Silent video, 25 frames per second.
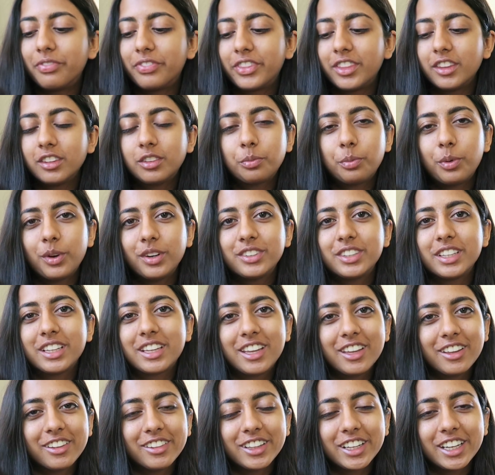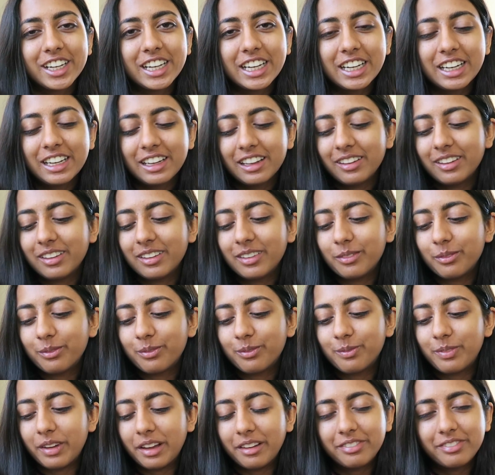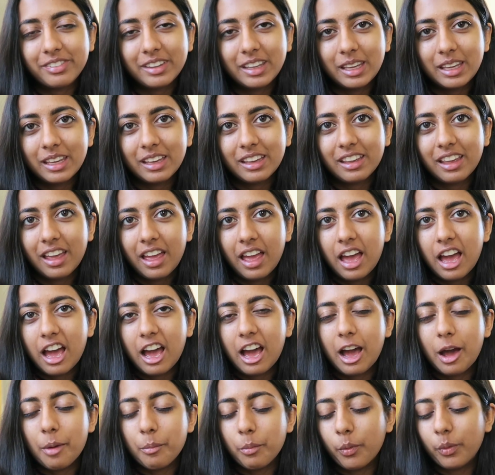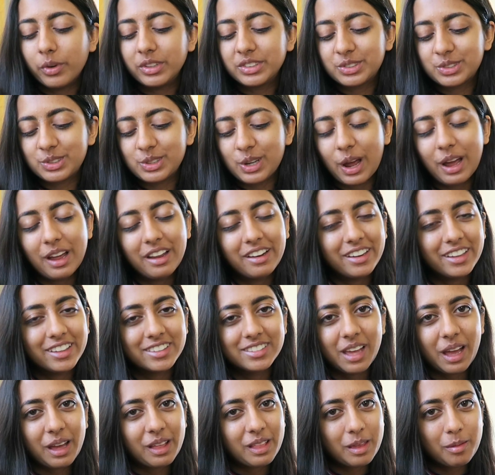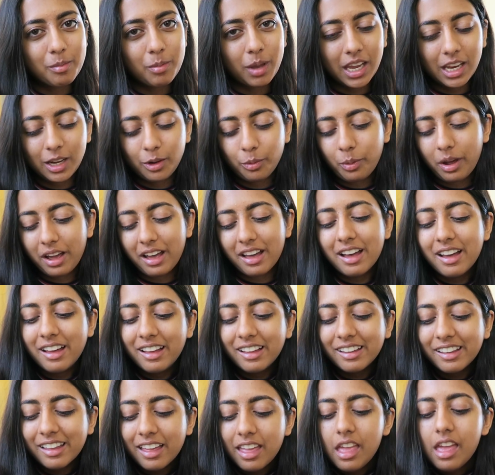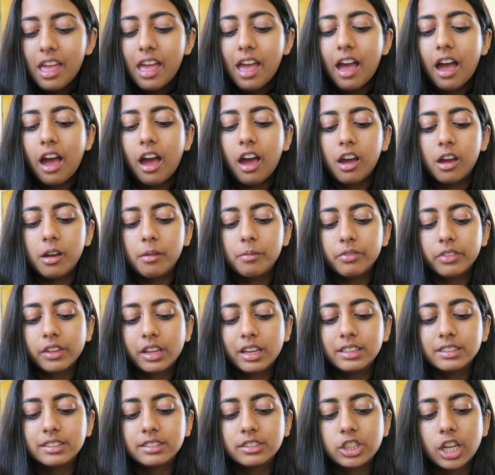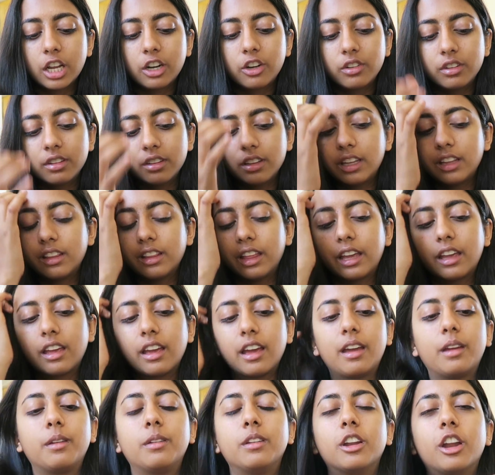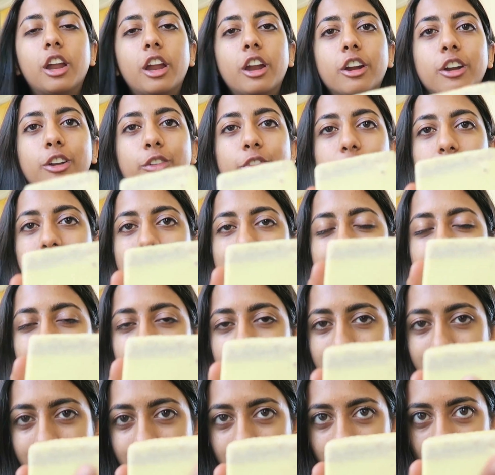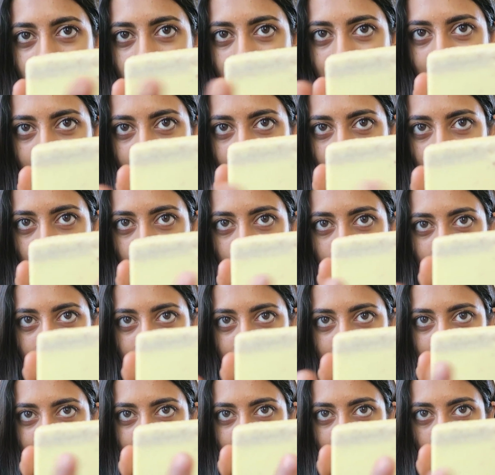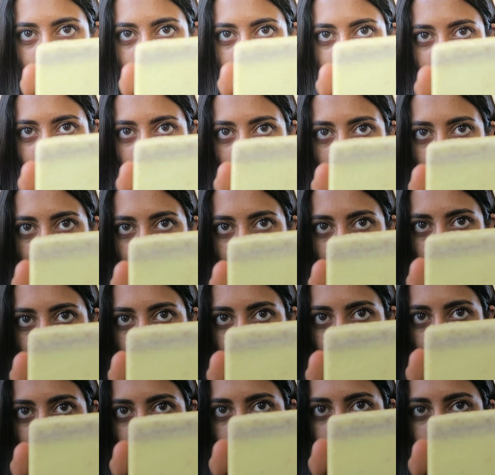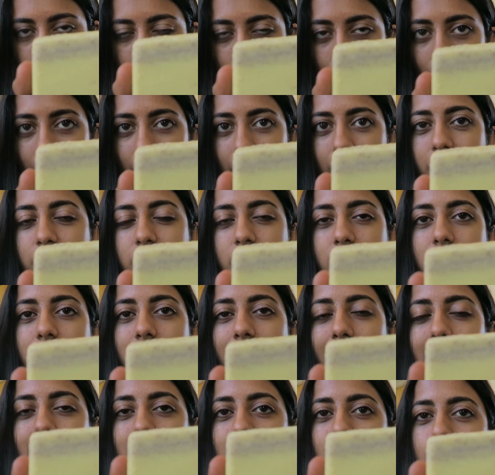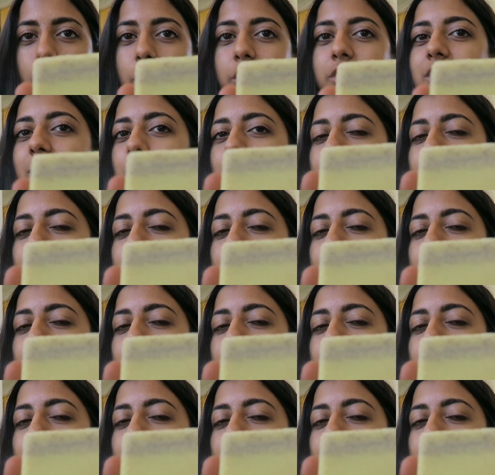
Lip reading: This particular Buffy was not exactly made well because generally, like, I mean, I don't know if you can see like all the almonds up top, but that's supposed